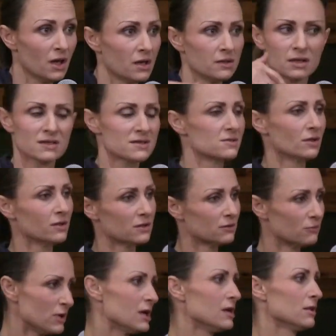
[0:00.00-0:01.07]
And that's not
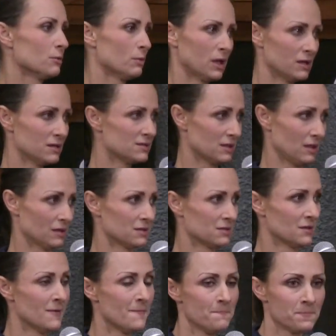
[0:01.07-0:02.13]
really the way to see it.
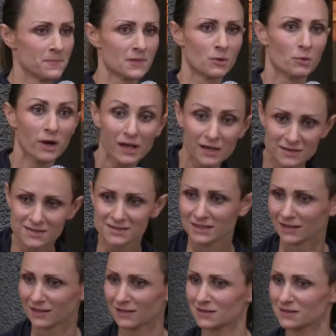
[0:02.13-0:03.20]
The way to
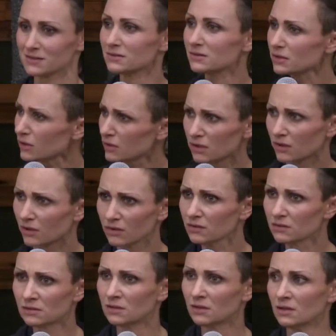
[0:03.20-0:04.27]
see it is no, no, no,
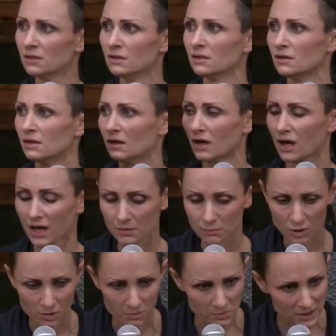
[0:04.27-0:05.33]
I am
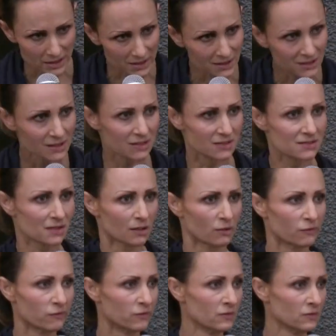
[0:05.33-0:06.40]
completely
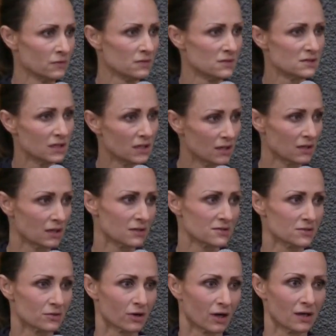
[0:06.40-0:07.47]
safe, seated next
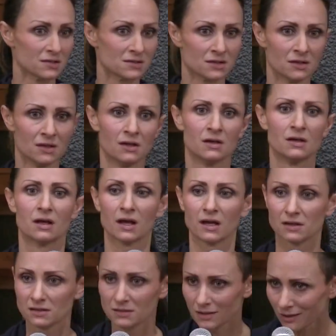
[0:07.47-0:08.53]
to Christ
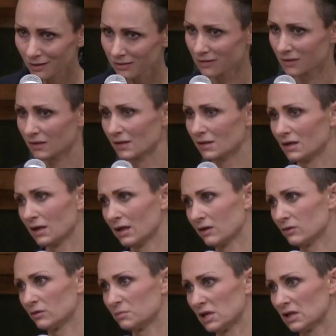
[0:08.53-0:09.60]
ain't nothing going to
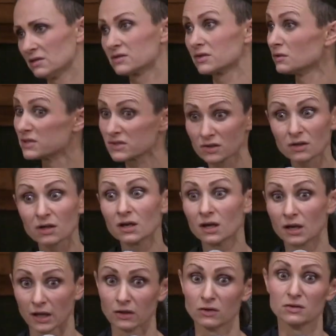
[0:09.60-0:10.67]
land on me. So it's not going to
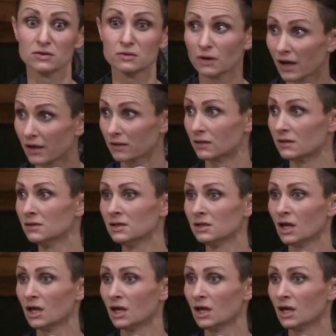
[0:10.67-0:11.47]
land on you either.